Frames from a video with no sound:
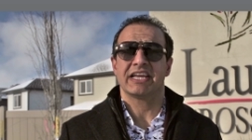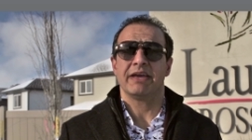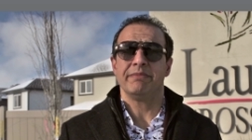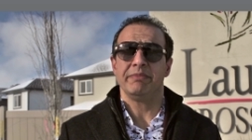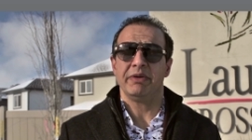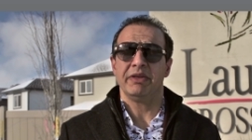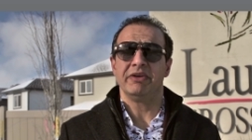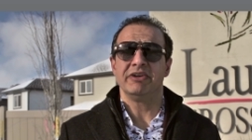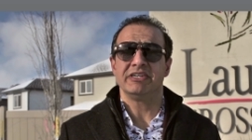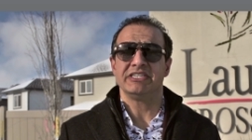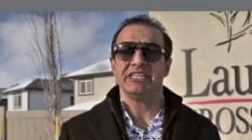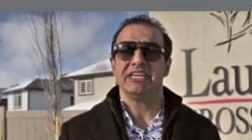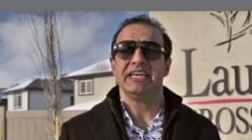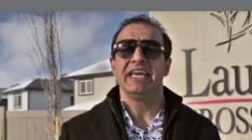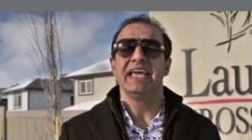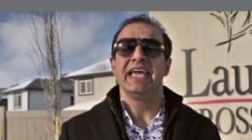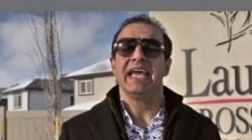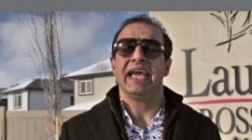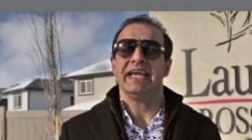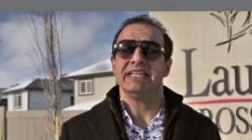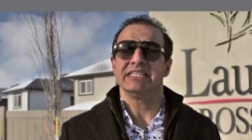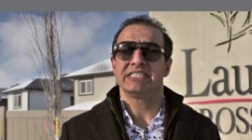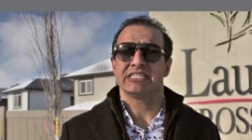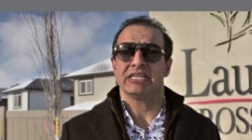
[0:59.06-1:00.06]
community
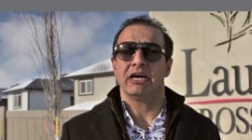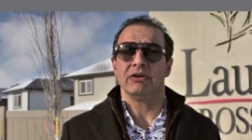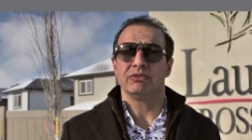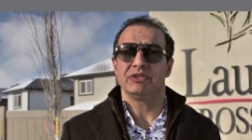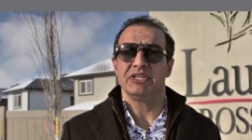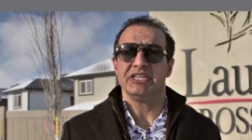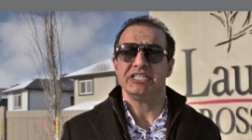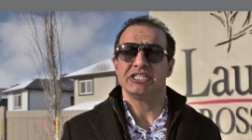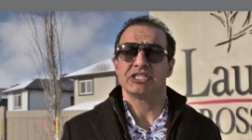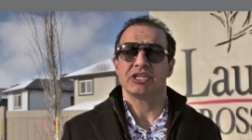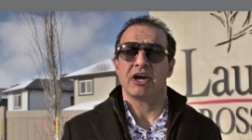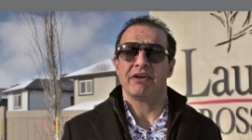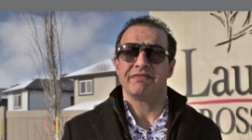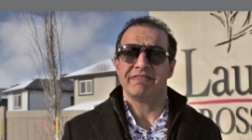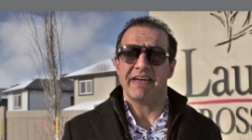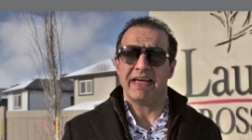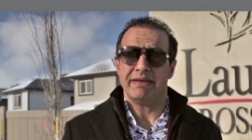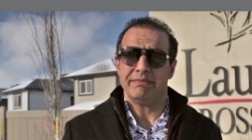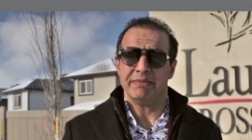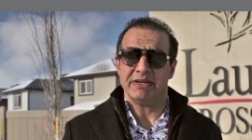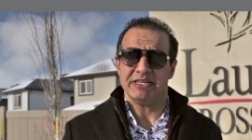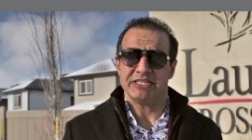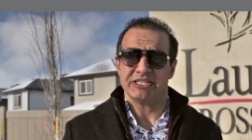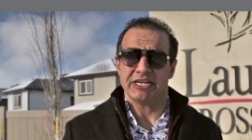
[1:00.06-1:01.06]
in southeast of
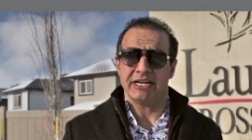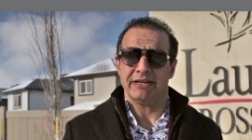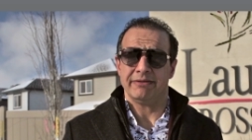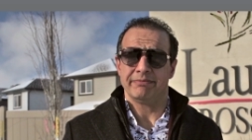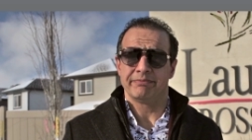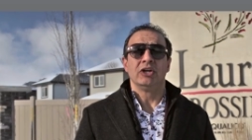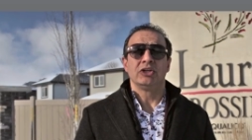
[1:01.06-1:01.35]
Edmonton